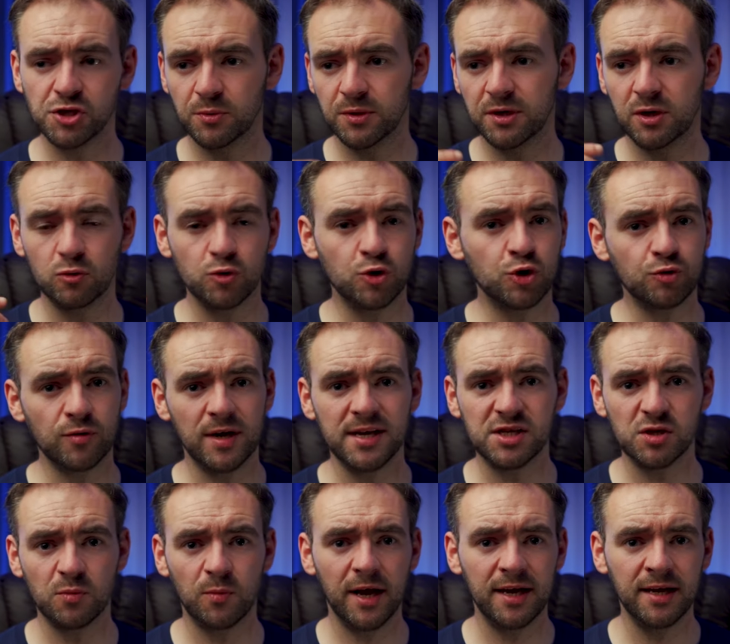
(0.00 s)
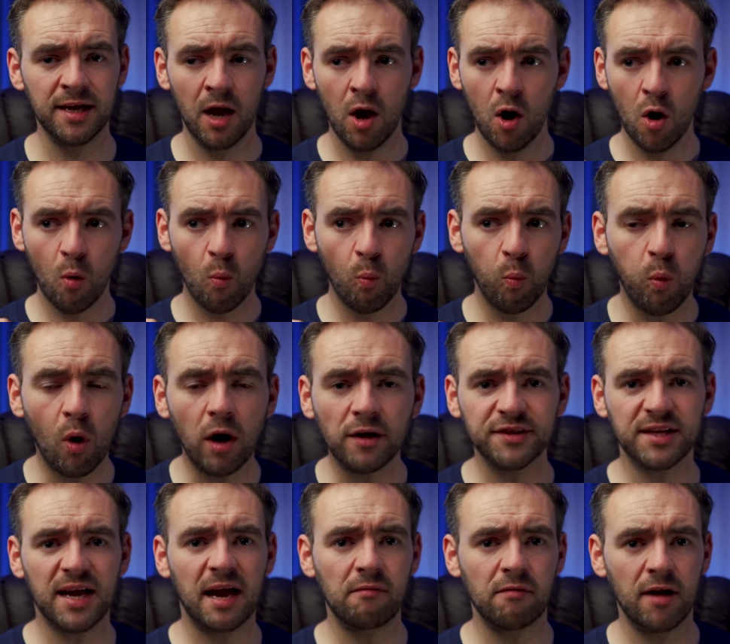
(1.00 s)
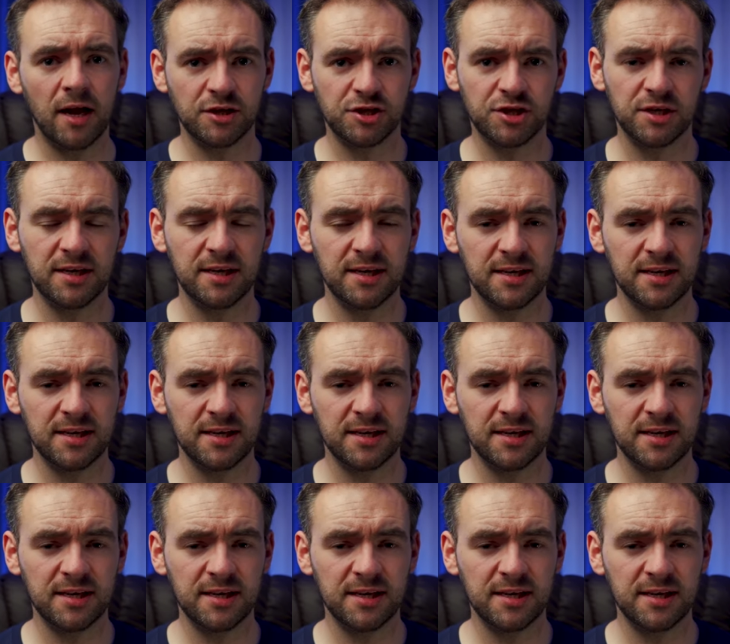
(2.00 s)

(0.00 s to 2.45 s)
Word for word: so it knows straight away what direction